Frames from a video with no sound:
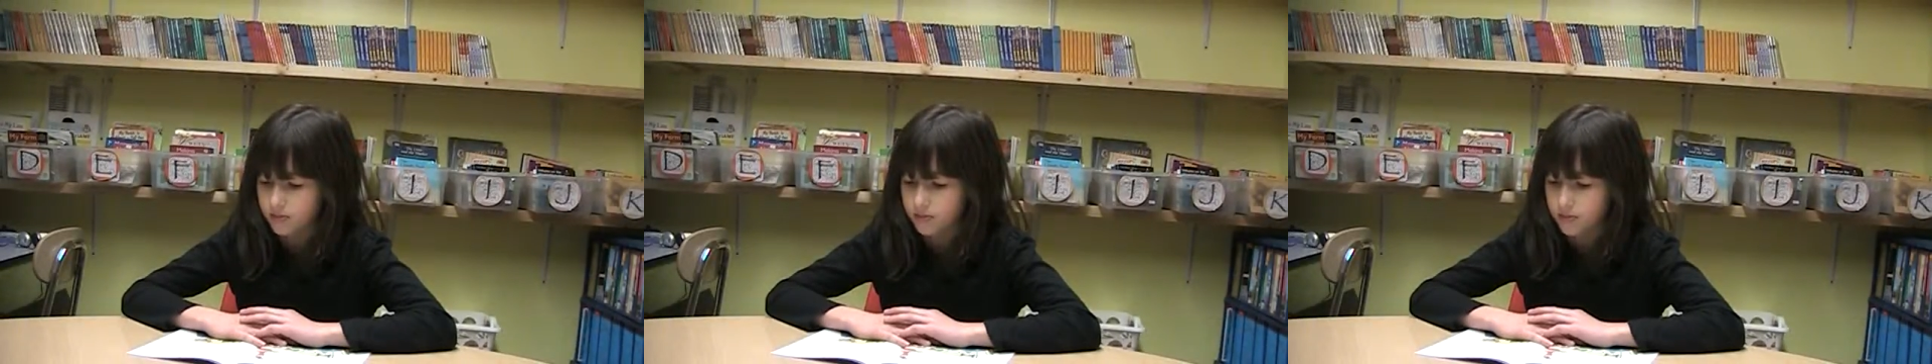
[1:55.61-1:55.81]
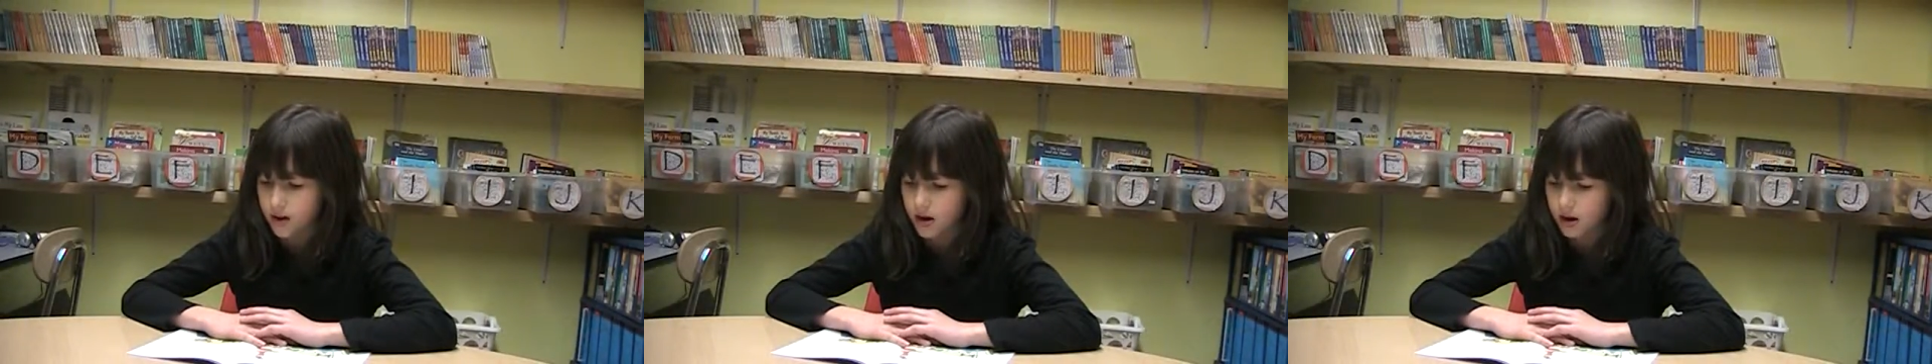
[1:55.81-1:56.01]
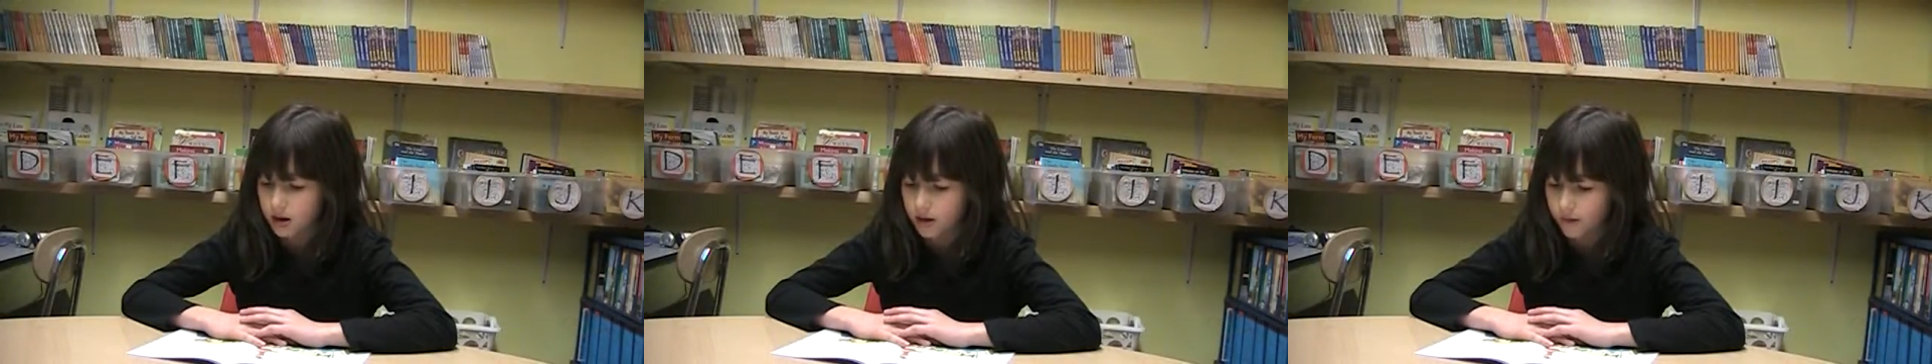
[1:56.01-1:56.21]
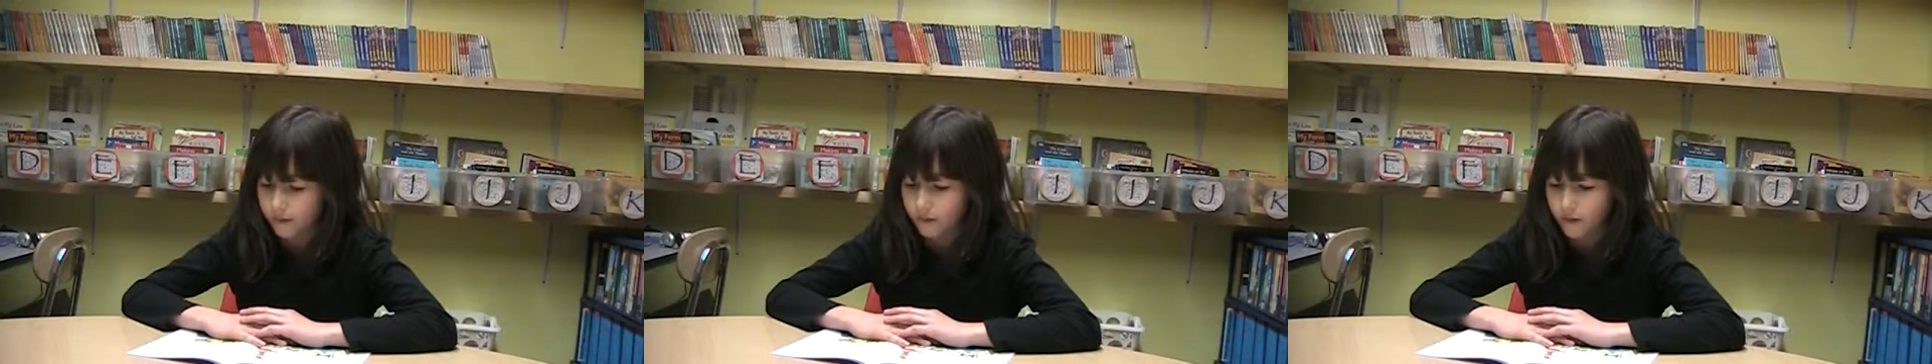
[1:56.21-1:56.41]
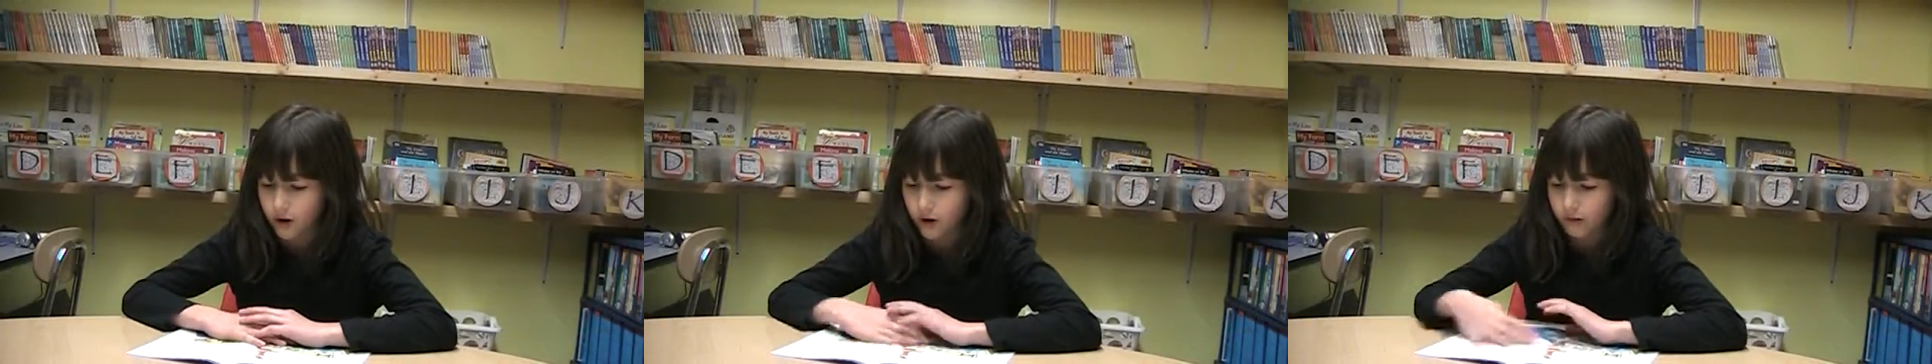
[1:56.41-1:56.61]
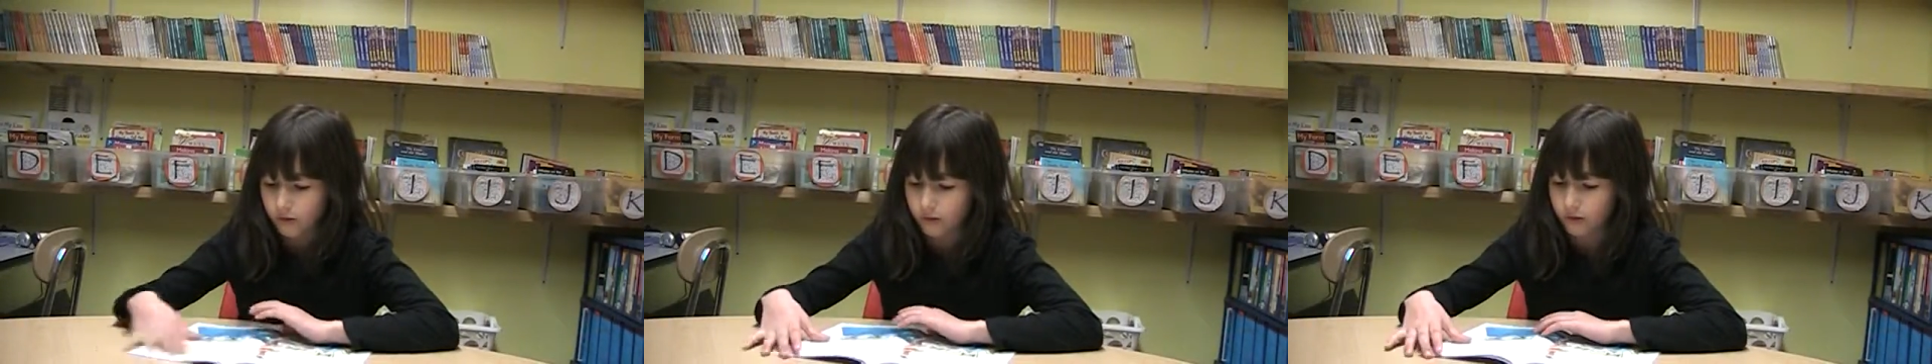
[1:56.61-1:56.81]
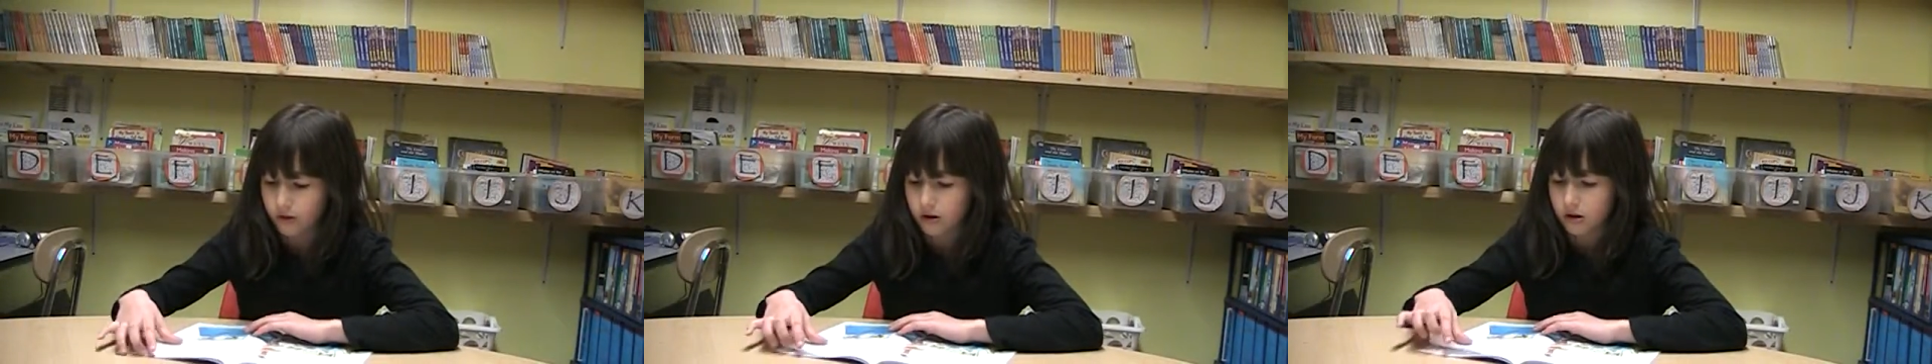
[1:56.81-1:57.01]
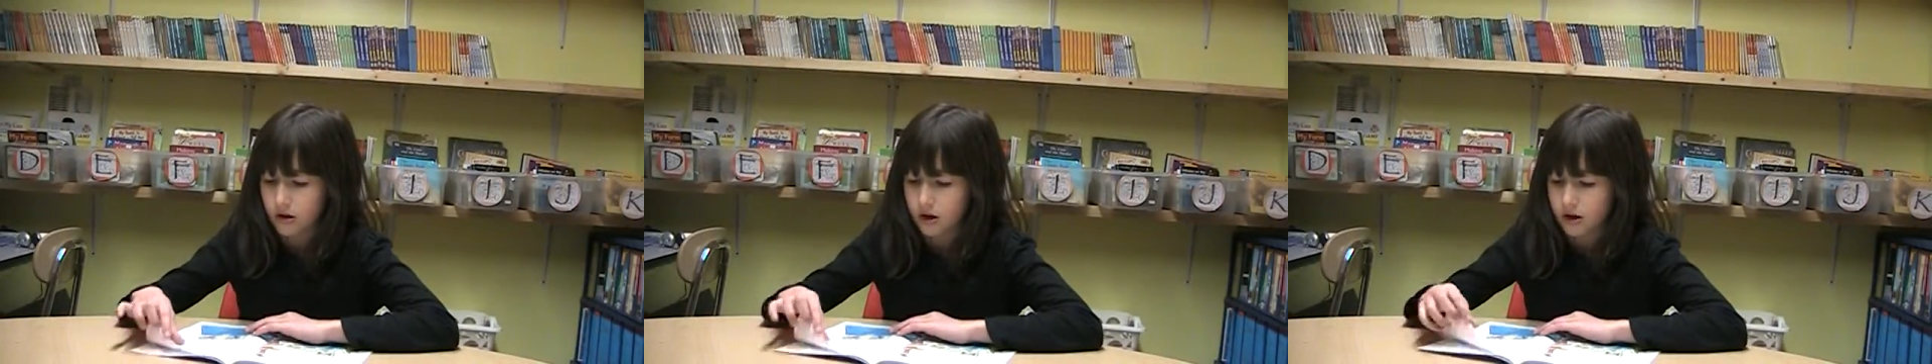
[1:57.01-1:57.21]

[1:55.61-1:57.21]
big enough for everyone.